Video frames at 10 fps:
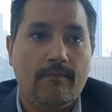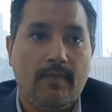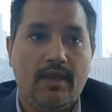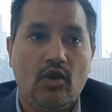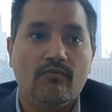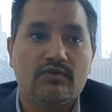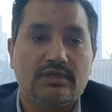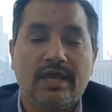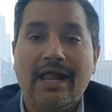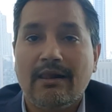and
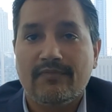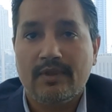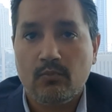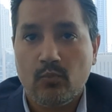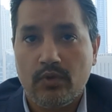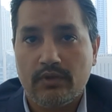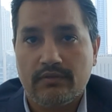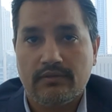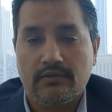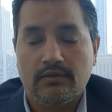obviously help them
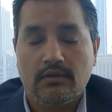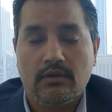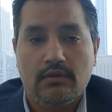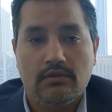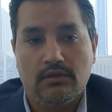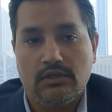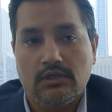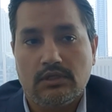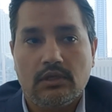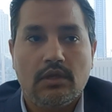with
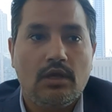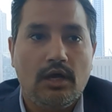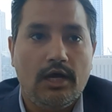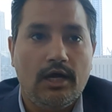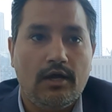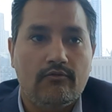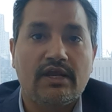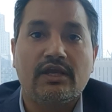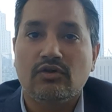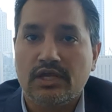the
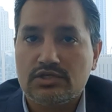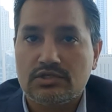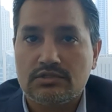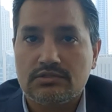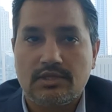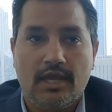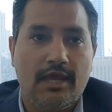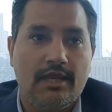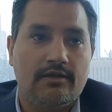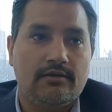regulations
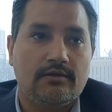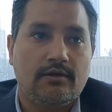and